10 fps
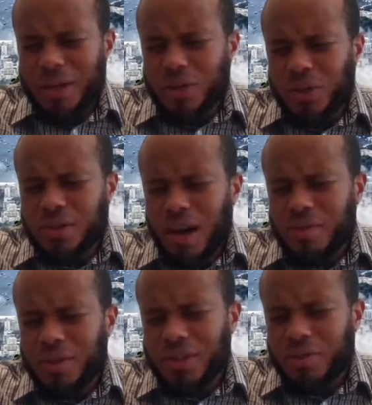being good
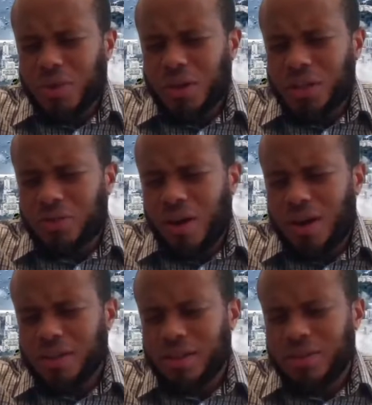to others is what you've
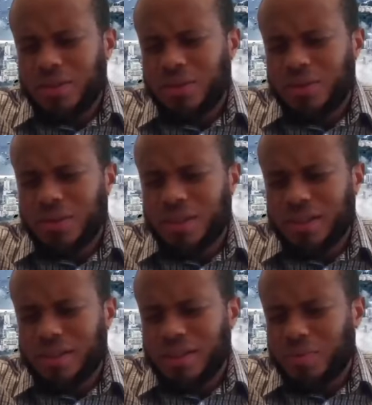asked us to do, Lord.
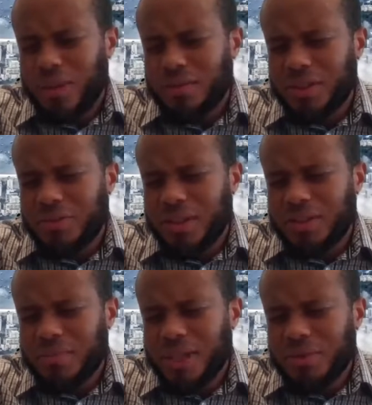It's one of the
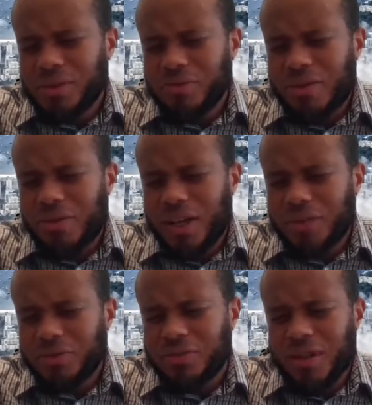fundamentals of our
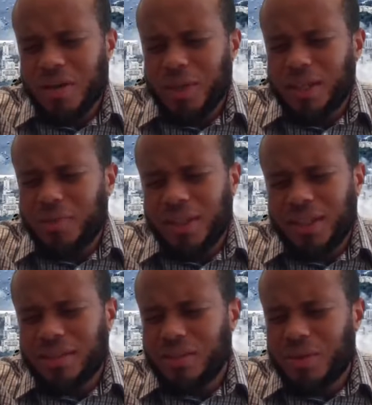faith, and we
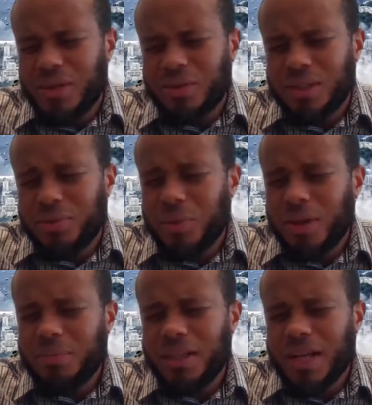need to do it, Lord. If we
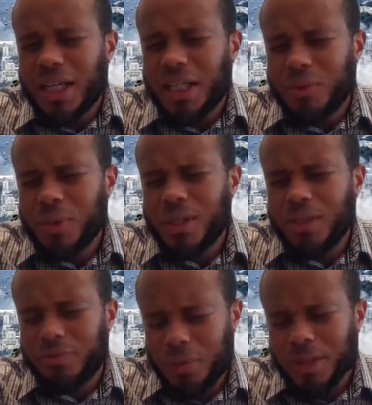want to be like
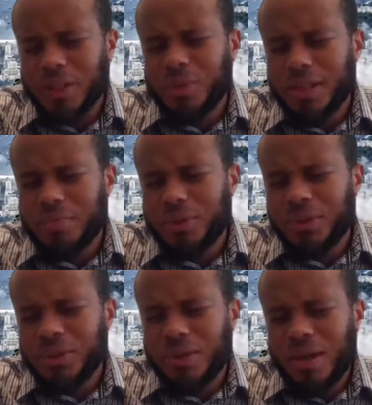you, if we want to
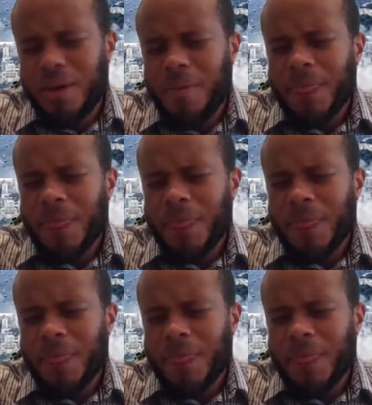resemble you,